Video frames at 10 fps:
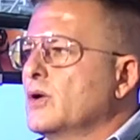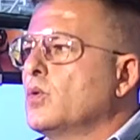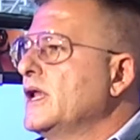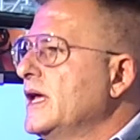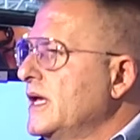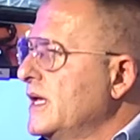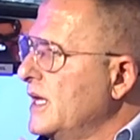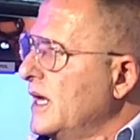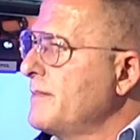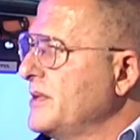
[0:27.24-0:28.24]
you what
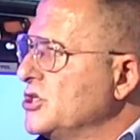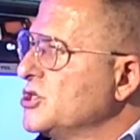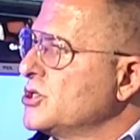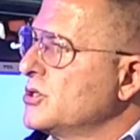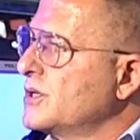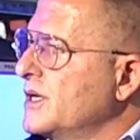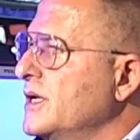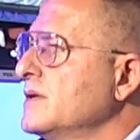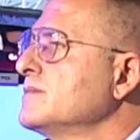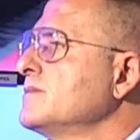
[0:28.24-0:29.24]
your
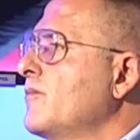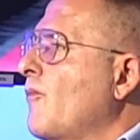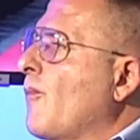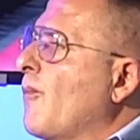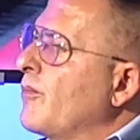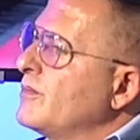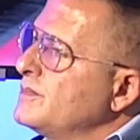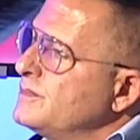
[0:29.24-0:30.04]
association does, what